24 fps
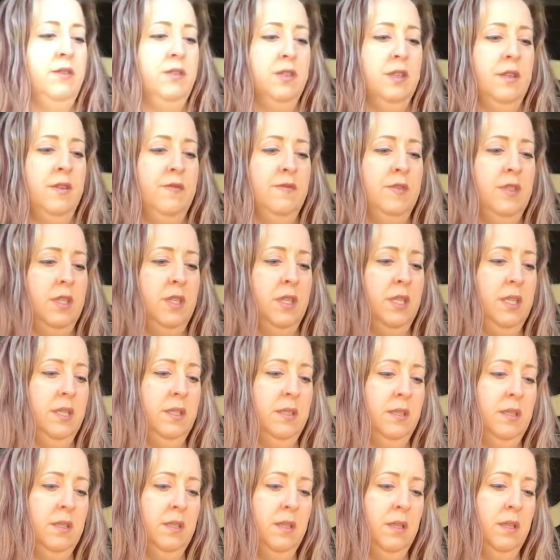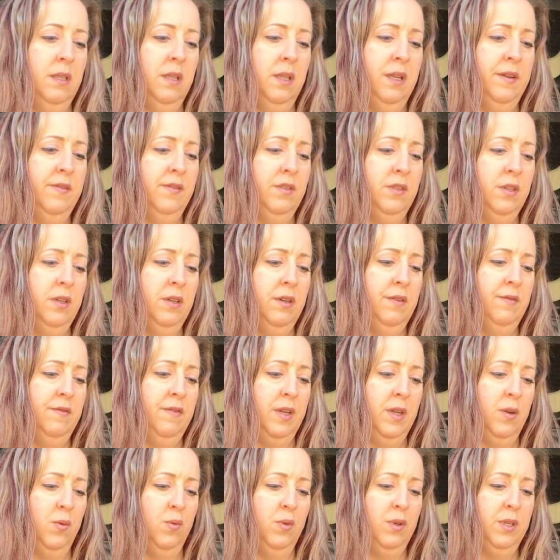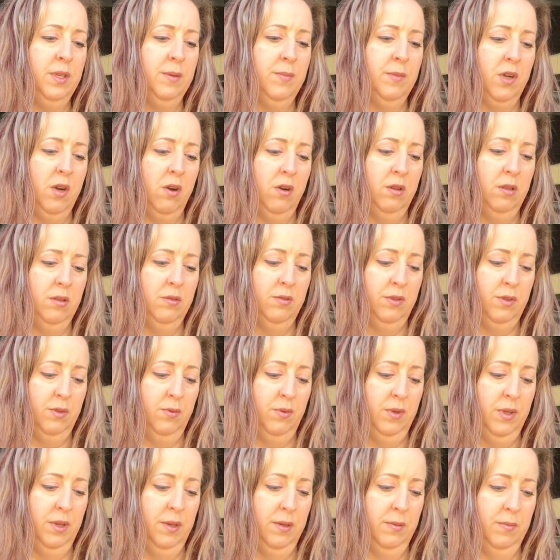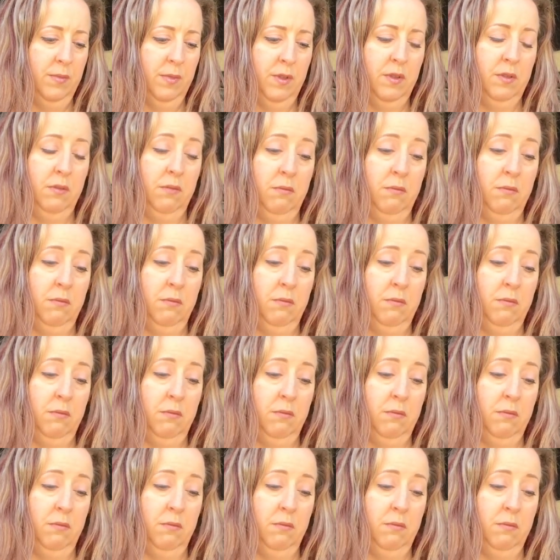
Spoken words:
of Denise Levertov and William Carlos Williams.